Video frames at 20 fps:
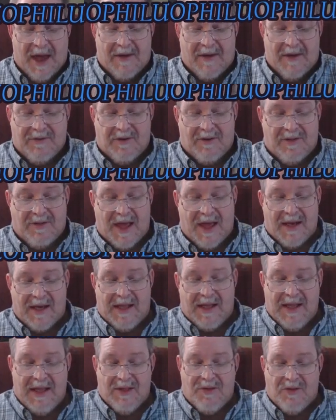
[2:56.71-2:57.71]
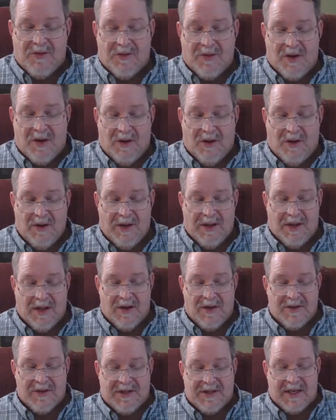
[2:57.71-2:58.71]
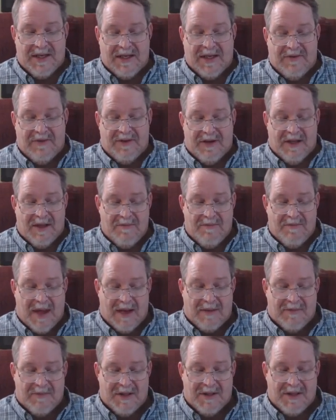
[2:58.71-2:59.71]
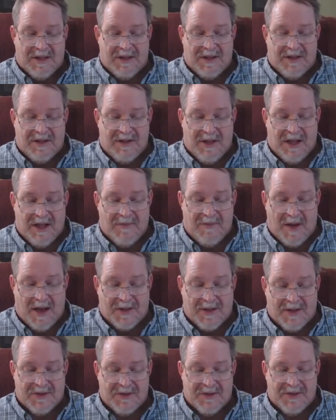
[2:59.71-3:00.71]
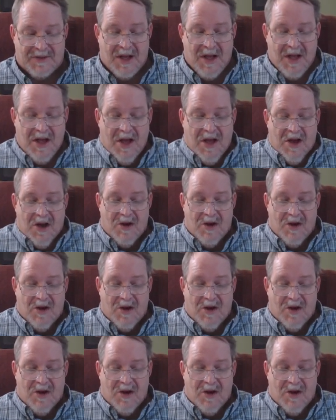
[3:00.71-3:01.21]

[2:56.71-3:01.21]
After that, he, through the Holy Ghost, had given commandments unto the apostles